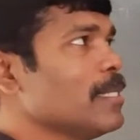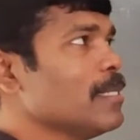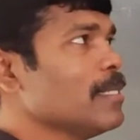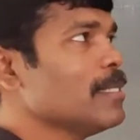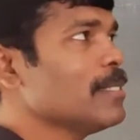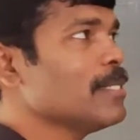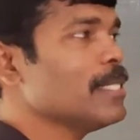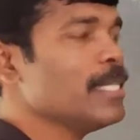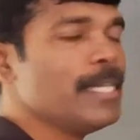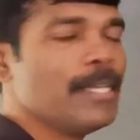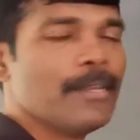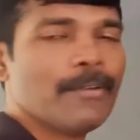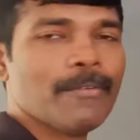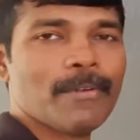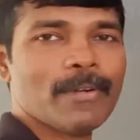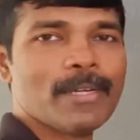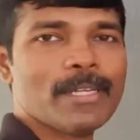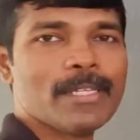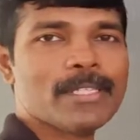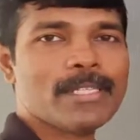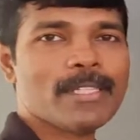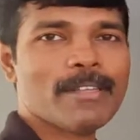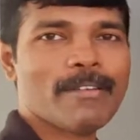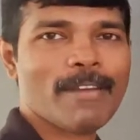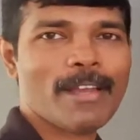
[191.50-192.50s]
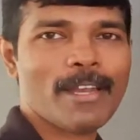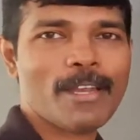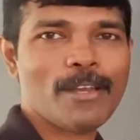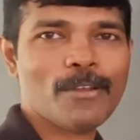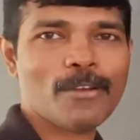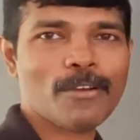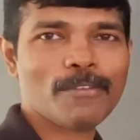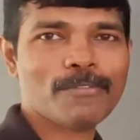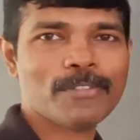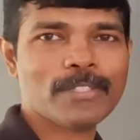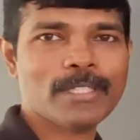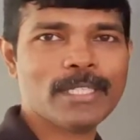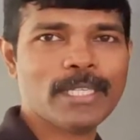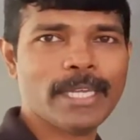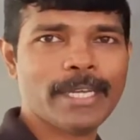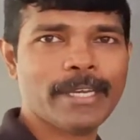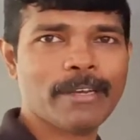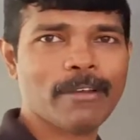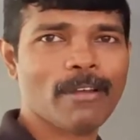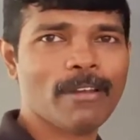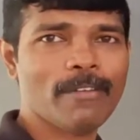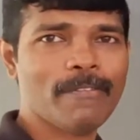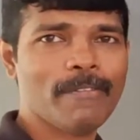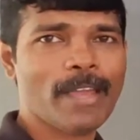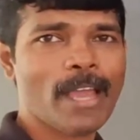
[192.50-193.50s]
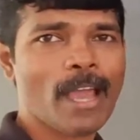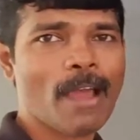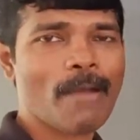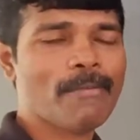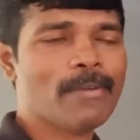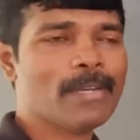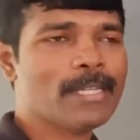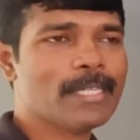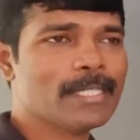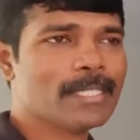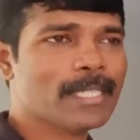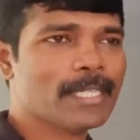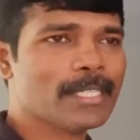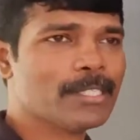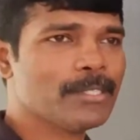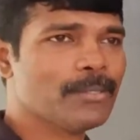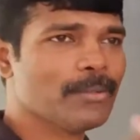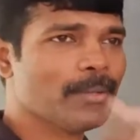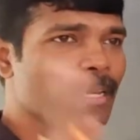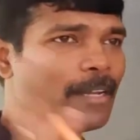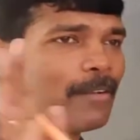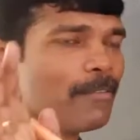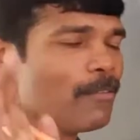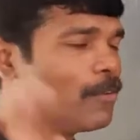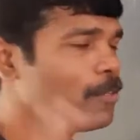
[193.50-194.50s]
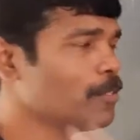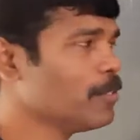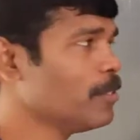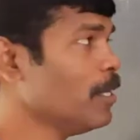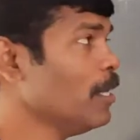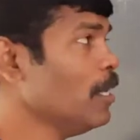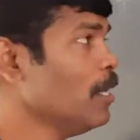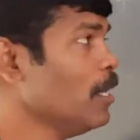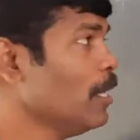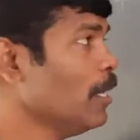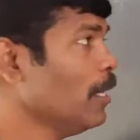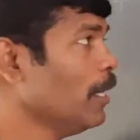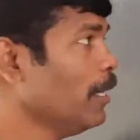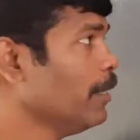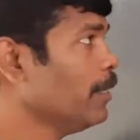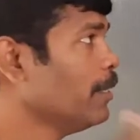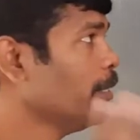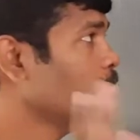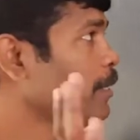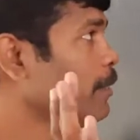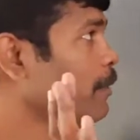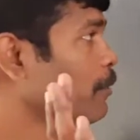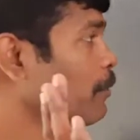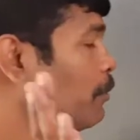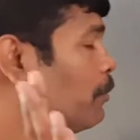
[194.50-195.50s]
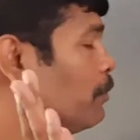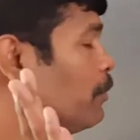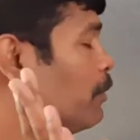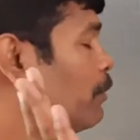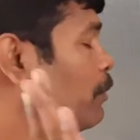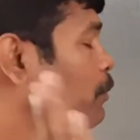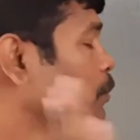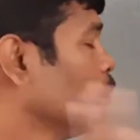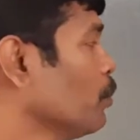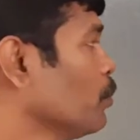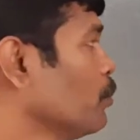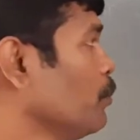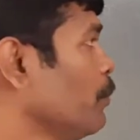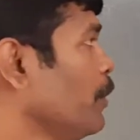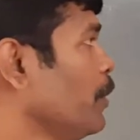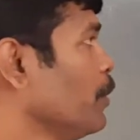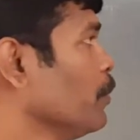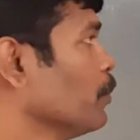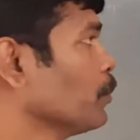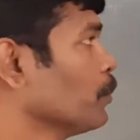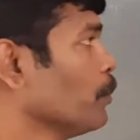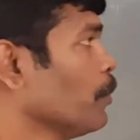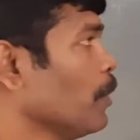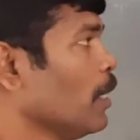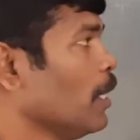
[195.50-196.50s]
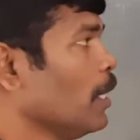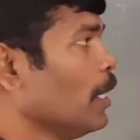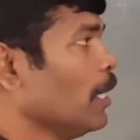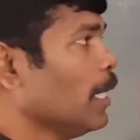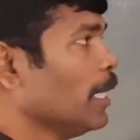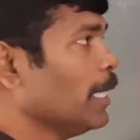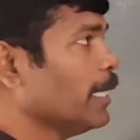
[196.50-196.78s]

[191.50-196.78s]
C. What is the value of C and all we have discussed, you can watch in those videos.